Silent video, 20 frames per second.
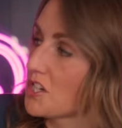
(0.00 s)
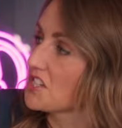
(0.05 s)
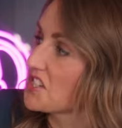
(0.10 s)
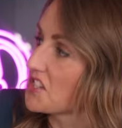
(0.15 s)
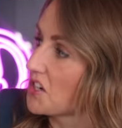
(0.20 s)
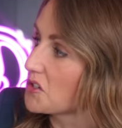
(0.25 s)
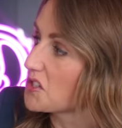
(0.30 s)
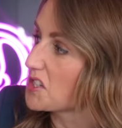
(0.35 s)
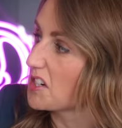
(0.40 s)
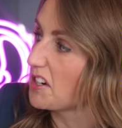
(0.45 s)
is
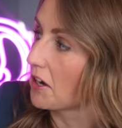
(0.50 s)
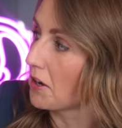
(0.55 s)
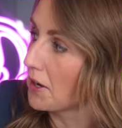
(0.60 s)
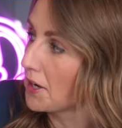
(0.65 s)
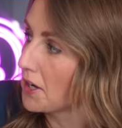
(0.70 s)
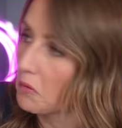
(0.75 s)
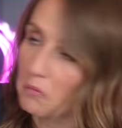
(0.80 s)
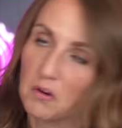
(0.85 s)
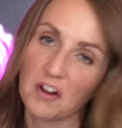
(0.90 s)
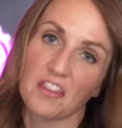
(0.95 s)
no
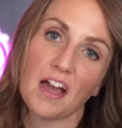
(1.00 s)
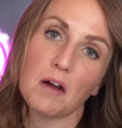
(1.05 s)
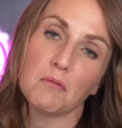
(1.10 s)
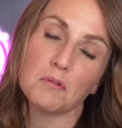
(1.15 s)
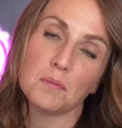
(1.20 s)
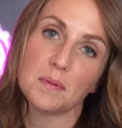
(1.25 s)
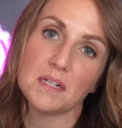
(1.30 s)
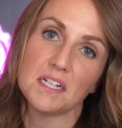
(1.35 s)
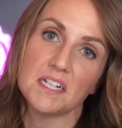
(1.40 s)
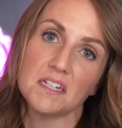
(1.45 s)
scenario where that would
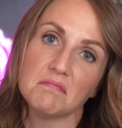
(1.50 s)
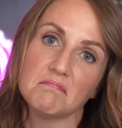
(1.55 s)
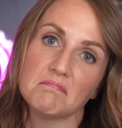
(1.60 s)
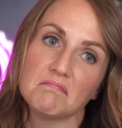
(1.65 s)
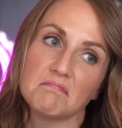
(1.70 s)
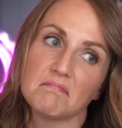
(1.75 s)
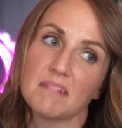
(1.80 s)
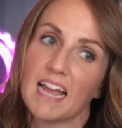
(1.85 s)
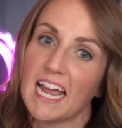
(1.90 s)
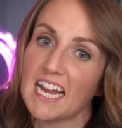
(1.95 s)
be
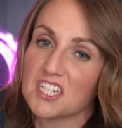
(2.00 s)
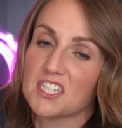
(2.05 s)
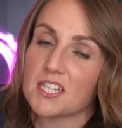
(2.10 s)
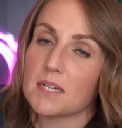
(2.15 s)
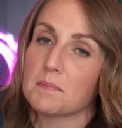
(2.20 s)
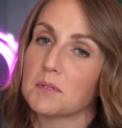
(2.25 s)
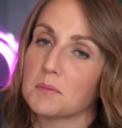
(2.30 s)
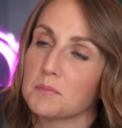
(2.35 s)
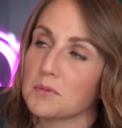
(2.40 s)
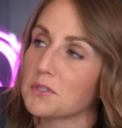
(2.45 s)

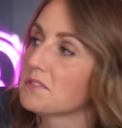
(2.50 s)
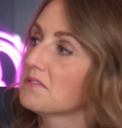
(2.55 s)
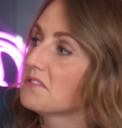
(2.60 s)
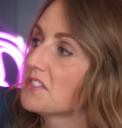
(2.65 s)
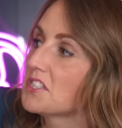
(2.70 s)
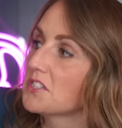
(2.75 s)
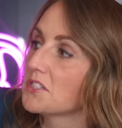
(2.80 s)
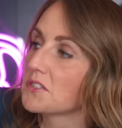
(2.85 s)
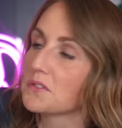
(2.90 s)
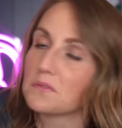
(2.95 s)
acceptable
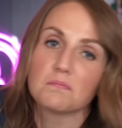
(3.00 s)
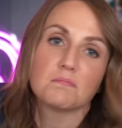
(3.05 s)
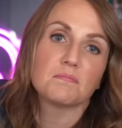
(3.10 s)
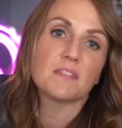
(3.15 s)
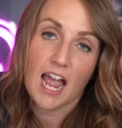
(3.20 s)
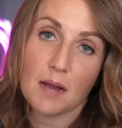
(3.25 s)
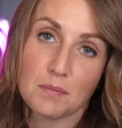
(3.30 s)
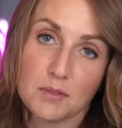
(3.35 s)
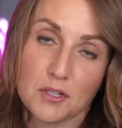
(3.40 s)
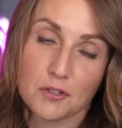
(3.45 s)
to do.
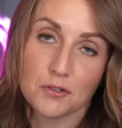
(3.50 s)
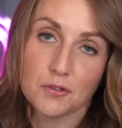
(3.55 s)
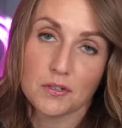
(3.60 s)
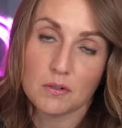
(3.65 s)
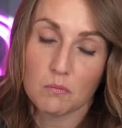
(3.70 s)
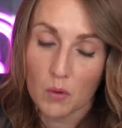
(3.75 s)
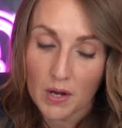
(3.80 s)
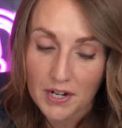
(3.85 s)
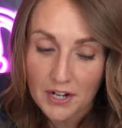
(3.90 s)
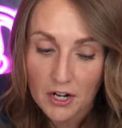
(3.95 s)
Absolutely
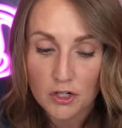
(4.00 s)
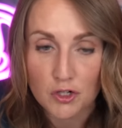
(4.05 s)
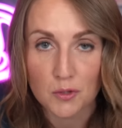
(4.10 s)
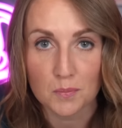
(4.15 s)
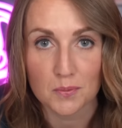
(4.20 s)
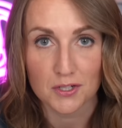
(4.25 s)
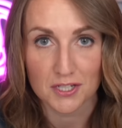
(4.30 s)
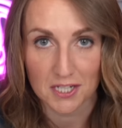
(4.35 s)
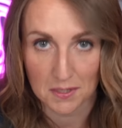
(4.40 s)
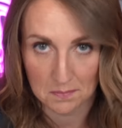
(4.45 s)

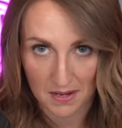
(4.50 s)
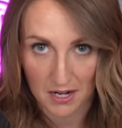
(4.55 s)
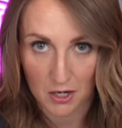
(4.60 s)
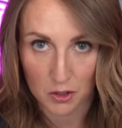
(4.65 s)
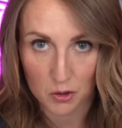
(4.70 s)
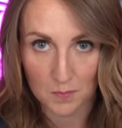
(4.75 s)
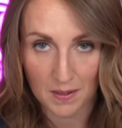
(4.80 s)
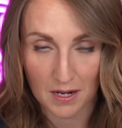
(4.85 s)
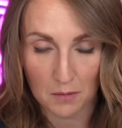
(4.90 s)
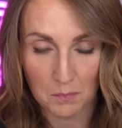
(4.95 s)
100%
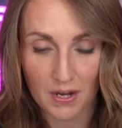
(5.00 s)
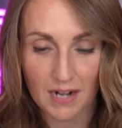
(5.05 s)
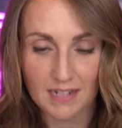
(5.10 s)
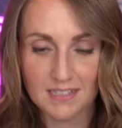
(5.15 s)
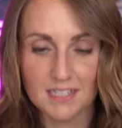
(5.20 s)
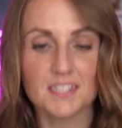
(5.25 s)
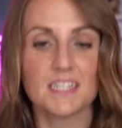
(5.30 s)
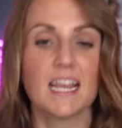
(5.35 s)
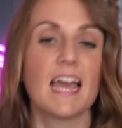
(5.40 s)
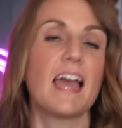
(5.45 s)
medical
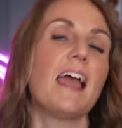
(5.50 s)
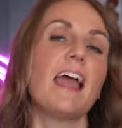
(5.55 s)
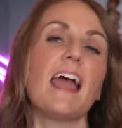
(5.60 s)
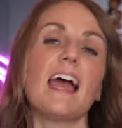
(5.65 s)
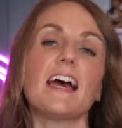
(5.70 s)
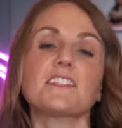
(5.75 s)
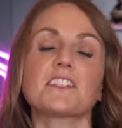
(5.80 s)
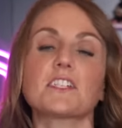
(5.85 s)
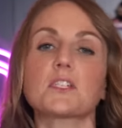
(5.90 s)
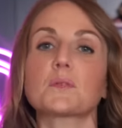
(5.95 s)
malpractice,
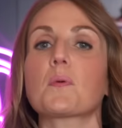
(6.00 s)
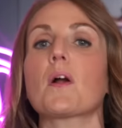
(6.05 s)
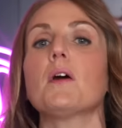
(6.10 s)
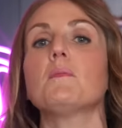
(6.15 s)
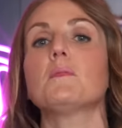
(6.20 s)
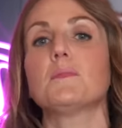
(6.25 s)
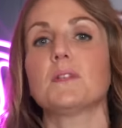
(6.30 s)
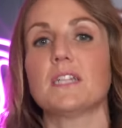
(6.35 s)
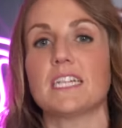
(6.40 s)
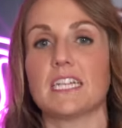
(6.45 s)
as is
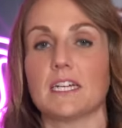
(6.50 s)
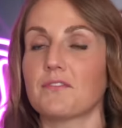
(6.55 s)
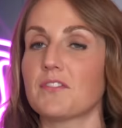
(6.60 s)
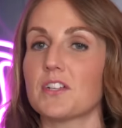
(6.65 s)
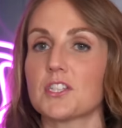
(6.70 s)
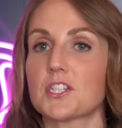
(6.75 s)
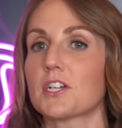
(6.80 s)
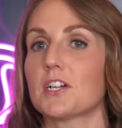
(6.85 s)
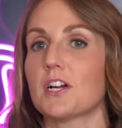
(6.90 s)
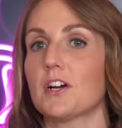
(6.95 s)
probably
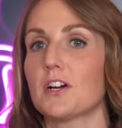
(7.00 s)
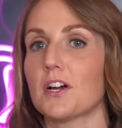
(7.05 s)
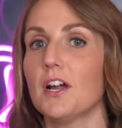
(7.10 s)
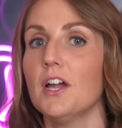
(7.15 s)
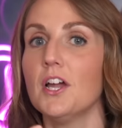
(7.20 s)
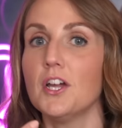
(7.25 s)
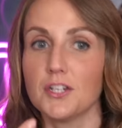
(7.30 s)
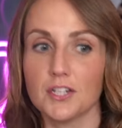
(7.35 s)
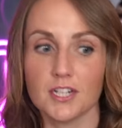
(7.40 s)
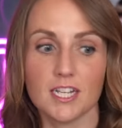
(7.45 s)
convincing her
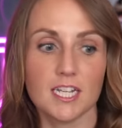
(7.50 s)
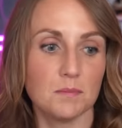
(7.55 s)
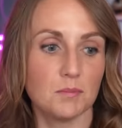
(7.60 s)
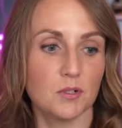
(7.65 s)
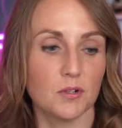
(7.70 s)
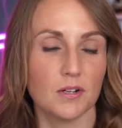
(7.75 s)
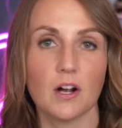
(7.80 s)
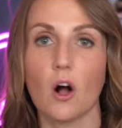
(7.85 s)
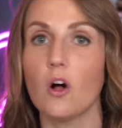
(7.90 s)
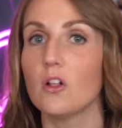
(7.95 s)
to keep
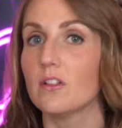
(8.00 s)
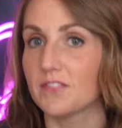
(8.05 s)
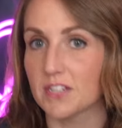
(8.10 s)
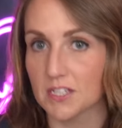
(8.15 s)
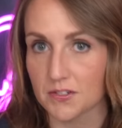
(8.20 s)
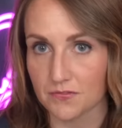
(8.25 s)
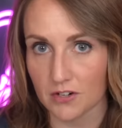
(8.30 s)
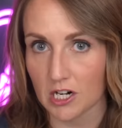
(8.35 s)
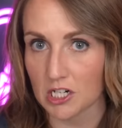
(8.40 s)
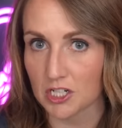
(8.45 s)
doing all of these
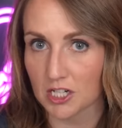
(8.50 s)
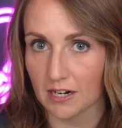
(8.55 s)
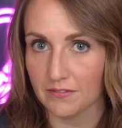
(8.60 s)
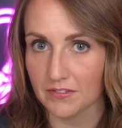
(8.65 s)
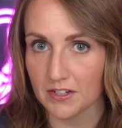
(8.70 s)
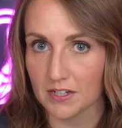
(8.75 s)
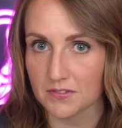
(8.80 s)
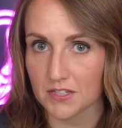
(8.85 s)
fresh IVF